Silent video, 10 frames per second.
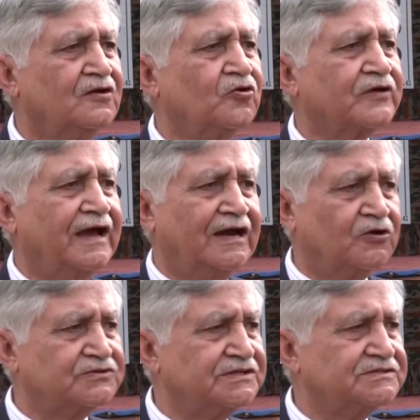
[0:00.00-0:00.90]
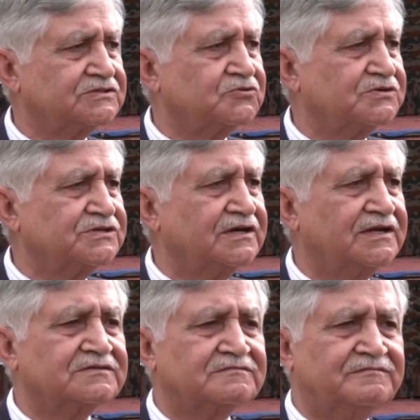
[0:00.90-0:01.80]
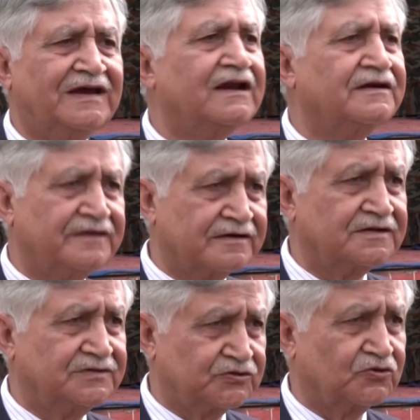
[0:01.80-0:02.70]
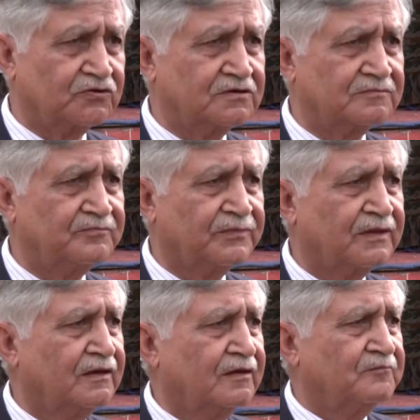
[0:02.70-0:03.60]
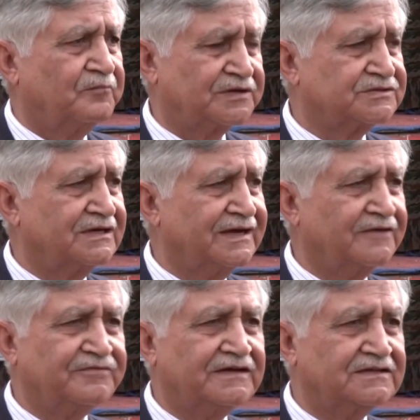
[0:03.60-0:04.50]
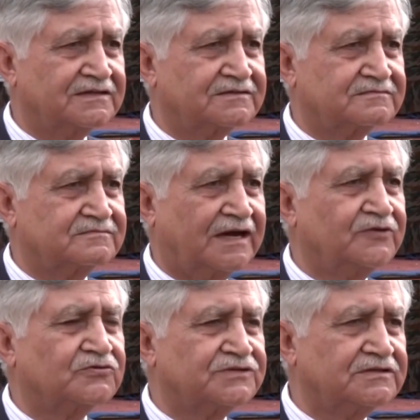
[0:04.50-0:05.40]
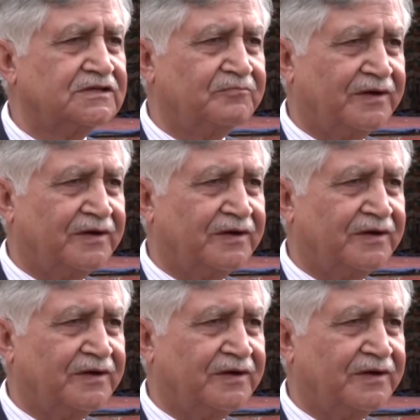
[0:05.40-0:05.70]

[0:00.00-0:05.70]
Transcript: Look, LOC situation is well under control. Personally, I feel that I don't think the